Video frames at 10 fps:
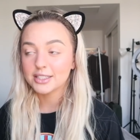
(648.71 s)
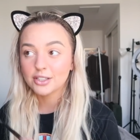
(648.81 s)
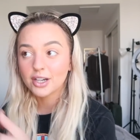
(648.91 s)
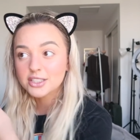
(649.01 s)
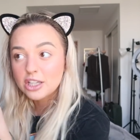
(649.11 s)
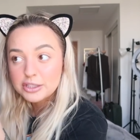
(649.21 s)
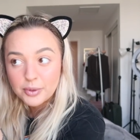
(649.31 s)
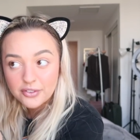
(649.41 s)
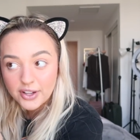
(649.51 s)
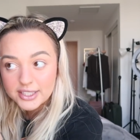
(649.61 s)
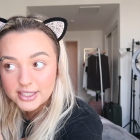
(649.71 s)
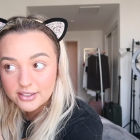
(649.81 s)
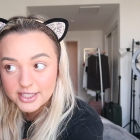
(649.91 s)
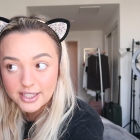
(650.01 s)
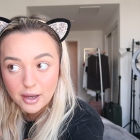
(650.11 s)
And so I saw those butterflies and I
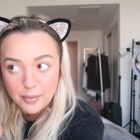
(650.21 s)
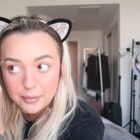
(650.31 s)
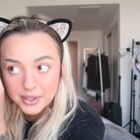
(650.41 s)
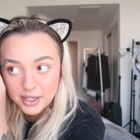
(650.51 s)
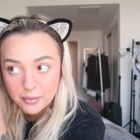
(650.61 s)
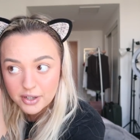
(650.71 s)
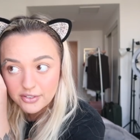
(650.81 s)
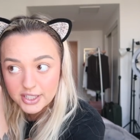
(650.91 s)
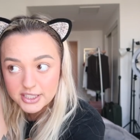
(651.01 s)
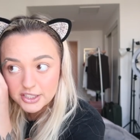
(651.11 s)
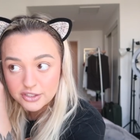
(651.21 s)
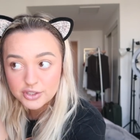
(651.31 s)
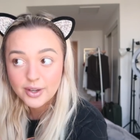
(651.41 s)
was like, yep, I'm getting a butterfly tattoo.